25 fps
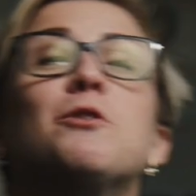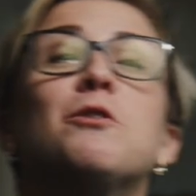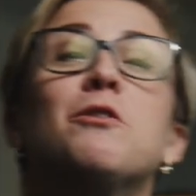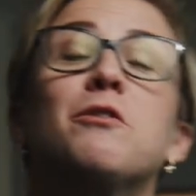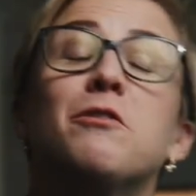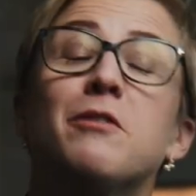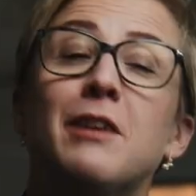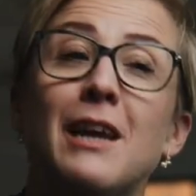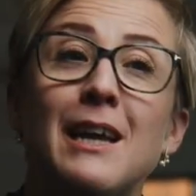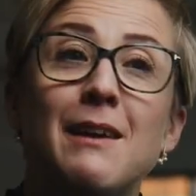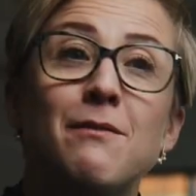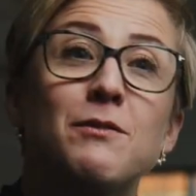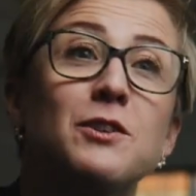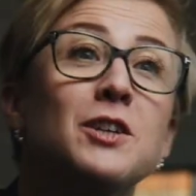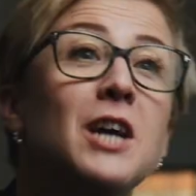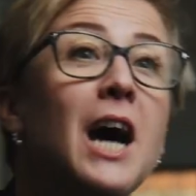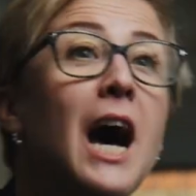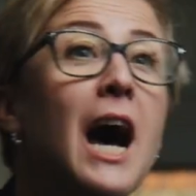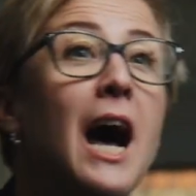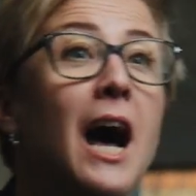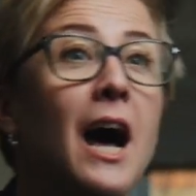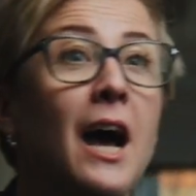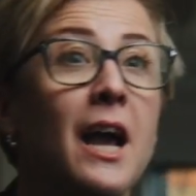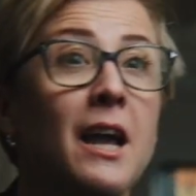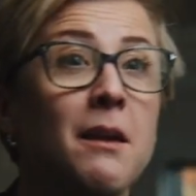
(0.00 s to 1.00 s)
to save
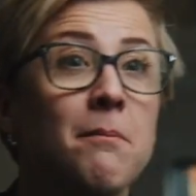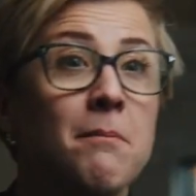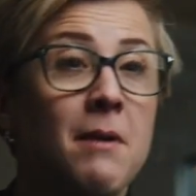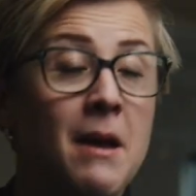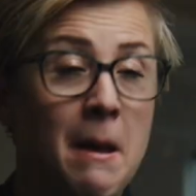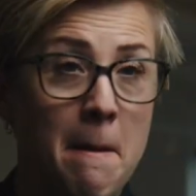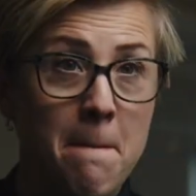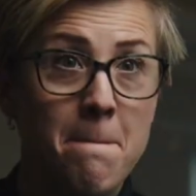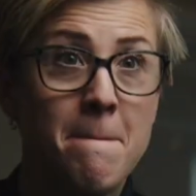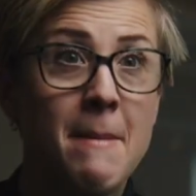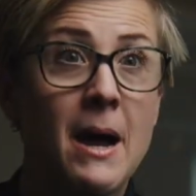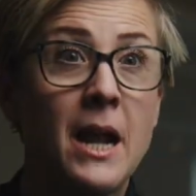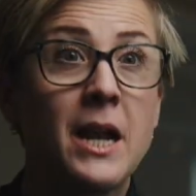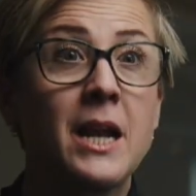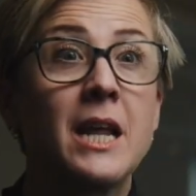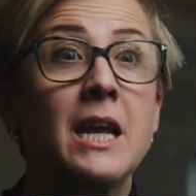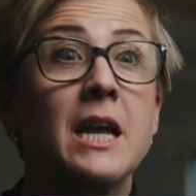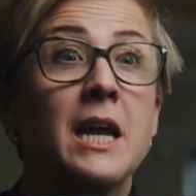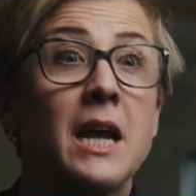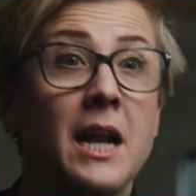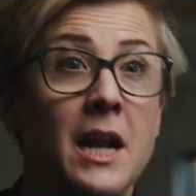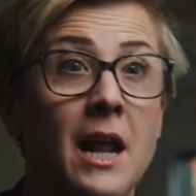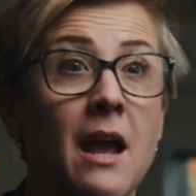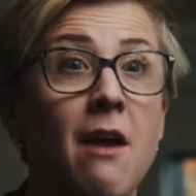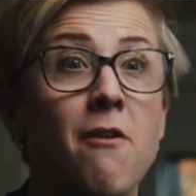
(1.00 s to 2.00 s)
time,
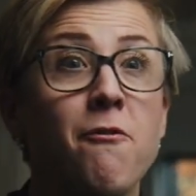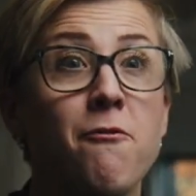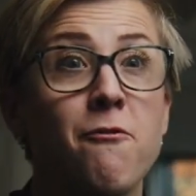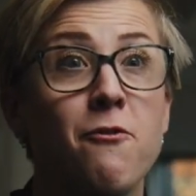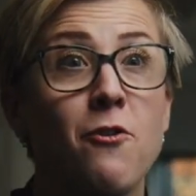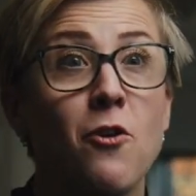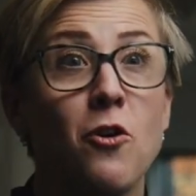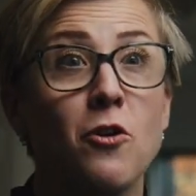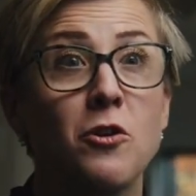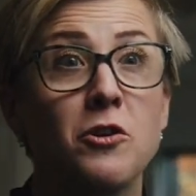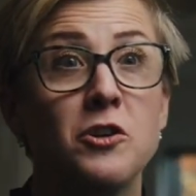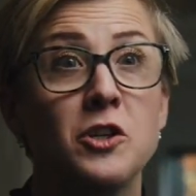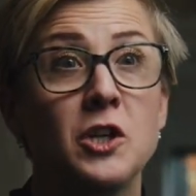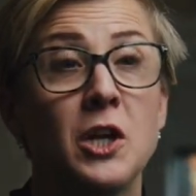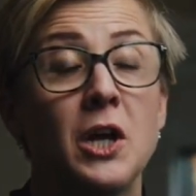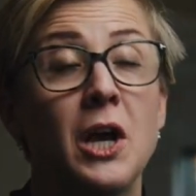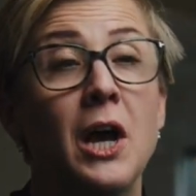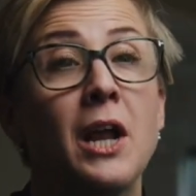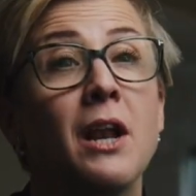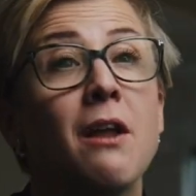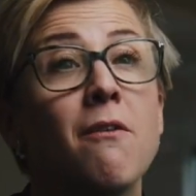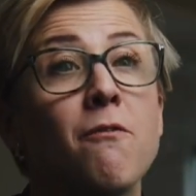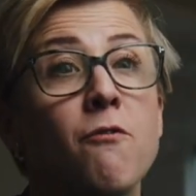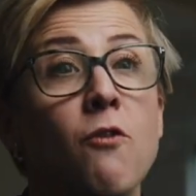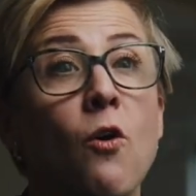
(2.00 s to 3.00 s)
money and effort,
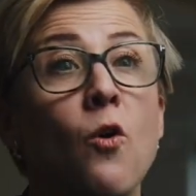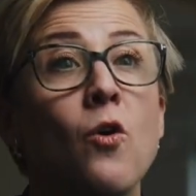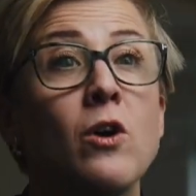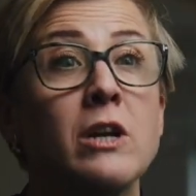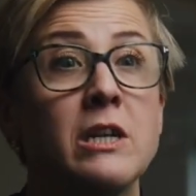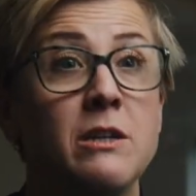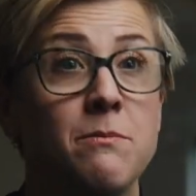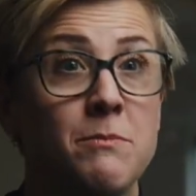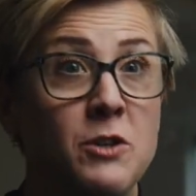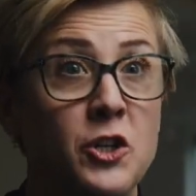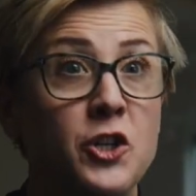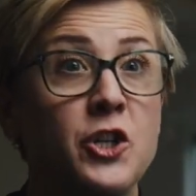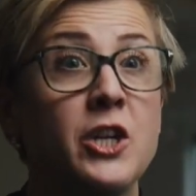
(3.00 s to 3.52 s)
and avoid